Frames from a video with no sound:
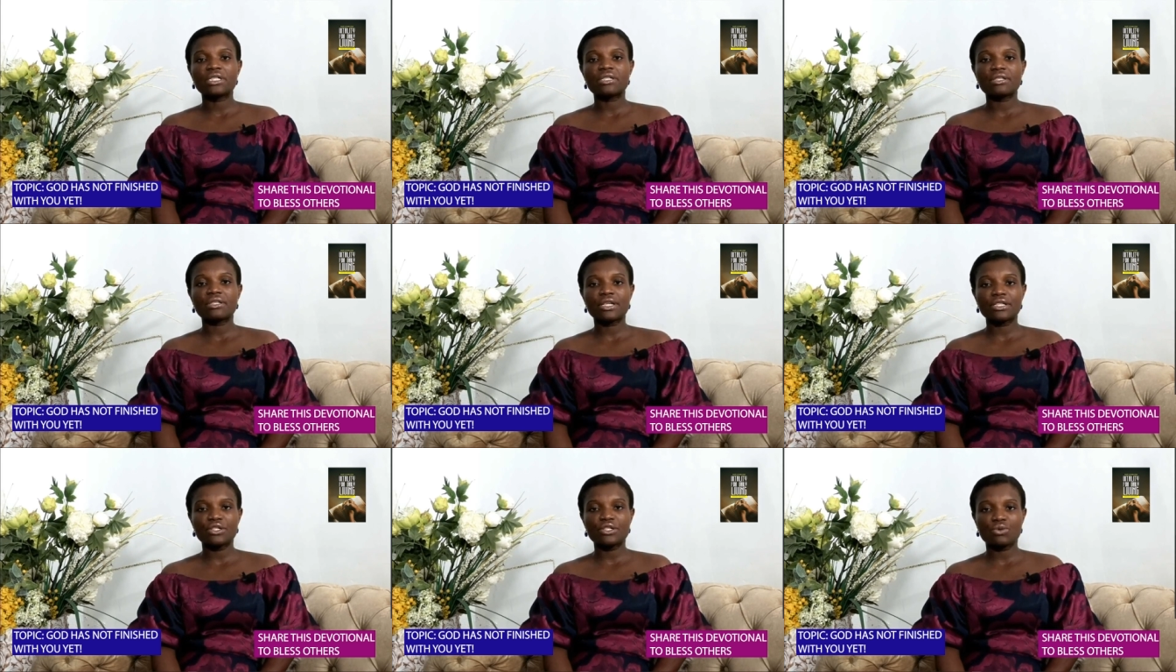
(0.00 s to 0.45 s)

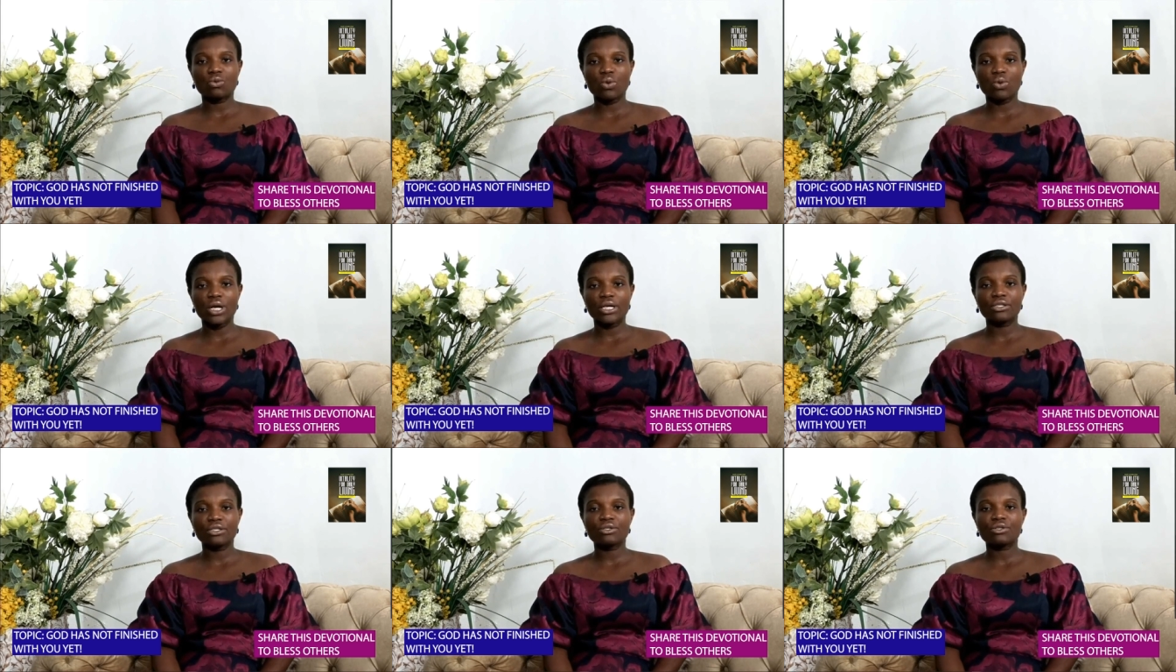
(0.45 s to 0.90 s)
verse
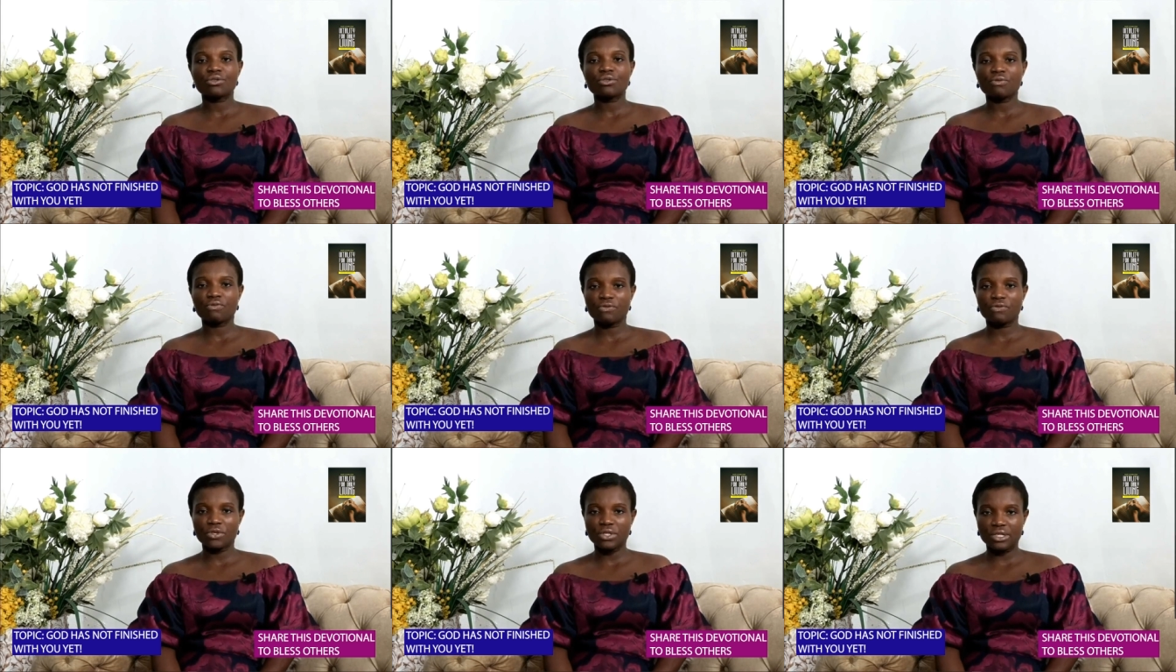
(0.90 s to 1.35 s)

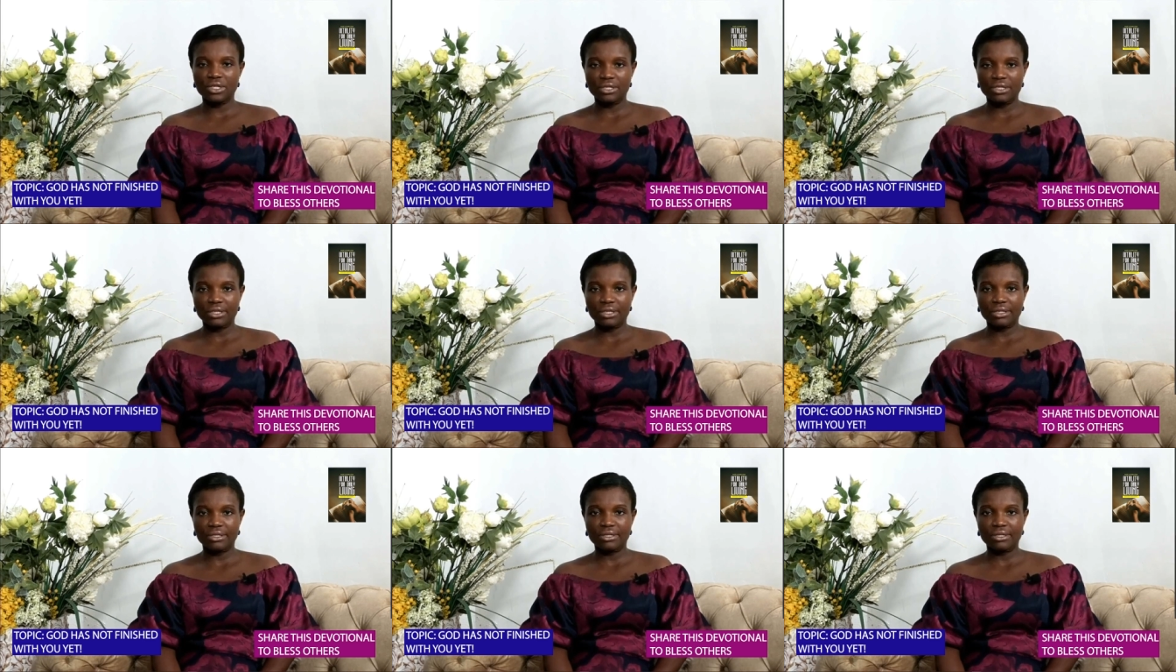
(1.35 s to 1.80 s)
31 to
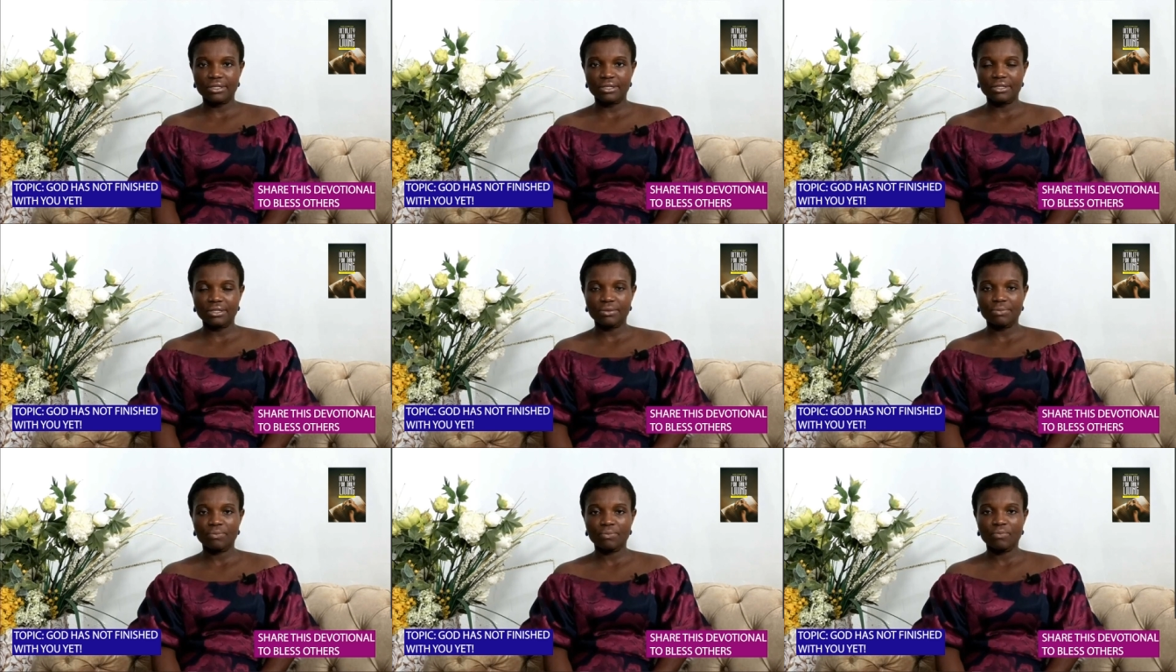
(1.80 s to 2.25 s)
46.